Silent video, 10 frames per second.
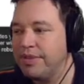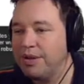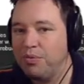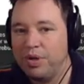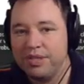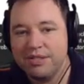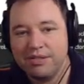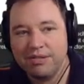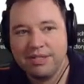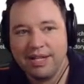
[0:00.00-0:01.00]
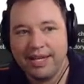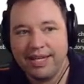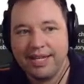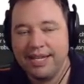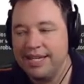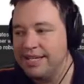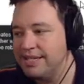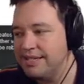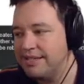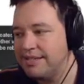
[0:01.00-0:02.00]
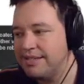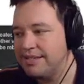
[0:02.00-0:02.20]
what this looks like is,